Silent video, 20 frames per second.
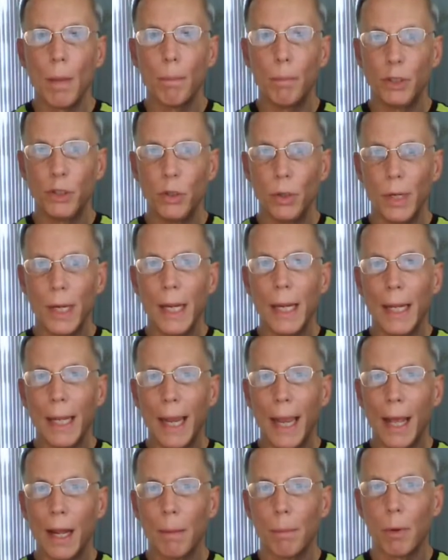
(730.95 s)
but you're
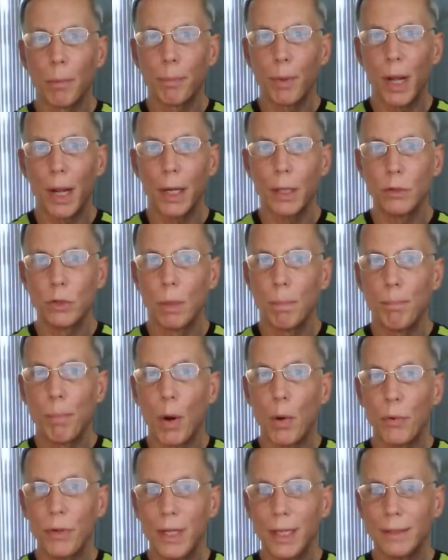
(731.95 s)
eating animal products, your
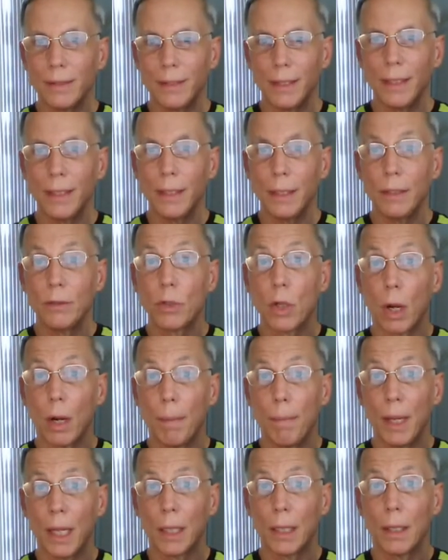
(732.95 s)
bone density is going
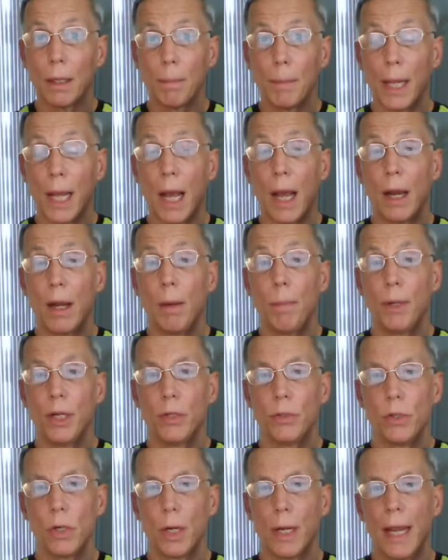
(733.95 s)
to be a little bit higher
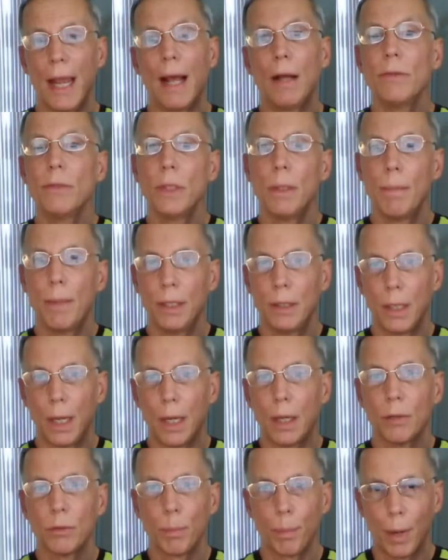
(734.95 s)
because your calcium
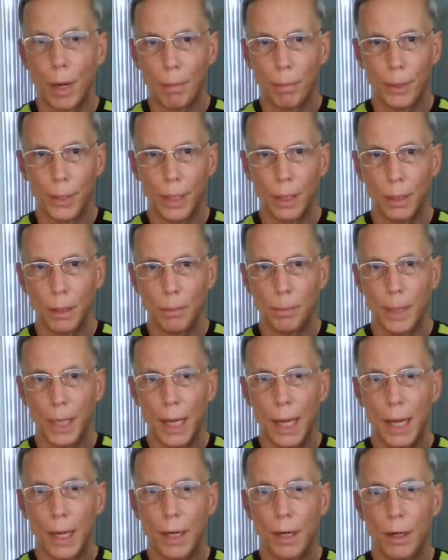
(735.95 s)
intake is probably a little
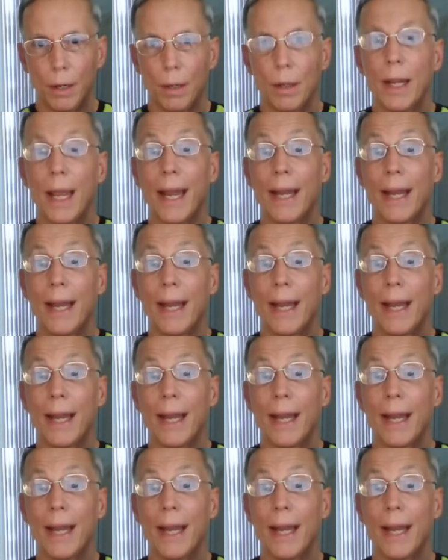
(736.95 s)
bit higher